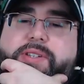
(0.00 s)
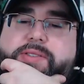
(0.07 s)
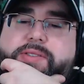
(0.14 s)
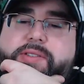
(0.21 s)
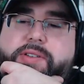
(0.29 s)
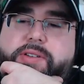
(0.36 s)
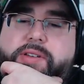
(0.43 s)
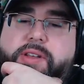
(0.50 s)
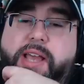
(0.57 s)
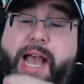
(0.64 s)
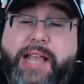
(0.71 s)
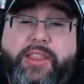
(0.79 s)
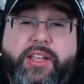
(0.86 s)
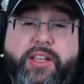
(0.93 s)
good.
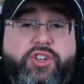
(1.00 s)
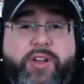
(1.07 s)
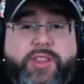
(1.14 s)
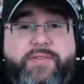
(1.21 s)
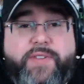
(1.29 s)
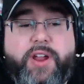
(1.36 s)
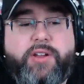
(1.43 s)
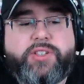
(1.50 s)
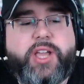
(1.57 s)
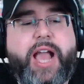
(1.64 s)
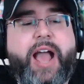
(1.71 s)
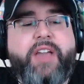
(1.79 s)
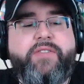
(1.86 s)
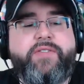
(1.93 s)
I'd like to try the variants. Like
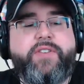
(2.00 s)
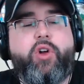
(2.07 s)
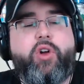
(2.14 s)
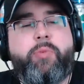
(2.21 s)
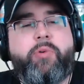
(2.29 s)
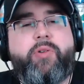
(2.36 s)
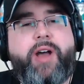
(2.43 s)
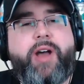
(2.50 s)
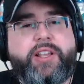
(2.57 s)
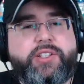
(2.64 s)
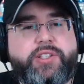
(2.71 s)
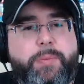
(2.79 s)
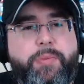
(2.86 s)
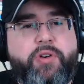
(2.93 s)
I feel Oberon is
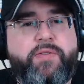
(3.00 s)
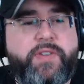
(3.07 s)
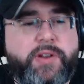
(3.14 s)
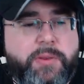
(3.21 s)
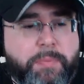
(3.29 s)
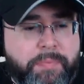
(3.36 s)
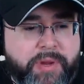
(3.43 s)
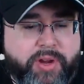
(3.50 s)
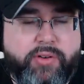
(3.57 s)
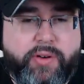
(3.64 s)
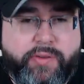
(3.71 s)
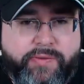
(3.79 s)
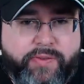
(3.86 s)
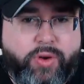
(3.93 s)
a perfect beer to
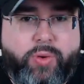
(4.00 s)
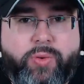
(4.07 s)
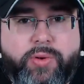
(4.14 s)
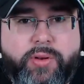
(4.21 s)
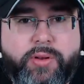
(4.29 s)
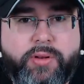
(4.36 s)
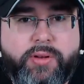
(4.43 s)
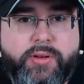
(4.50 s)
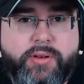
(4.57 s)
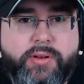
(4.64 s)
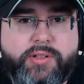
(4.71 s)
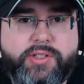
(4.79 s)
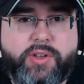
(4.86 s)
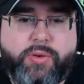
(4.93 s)
fruit.
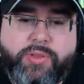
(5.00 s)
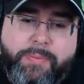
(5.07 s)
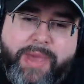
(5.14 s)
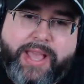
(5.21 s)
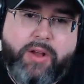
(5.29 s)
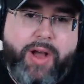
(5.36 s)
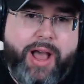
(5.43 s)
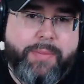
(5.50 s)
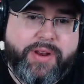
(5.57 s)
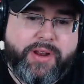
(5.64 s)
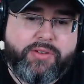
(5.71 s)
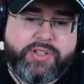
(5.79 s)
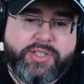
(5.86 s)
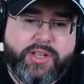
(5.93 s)
So the mango habanero yeah. sounds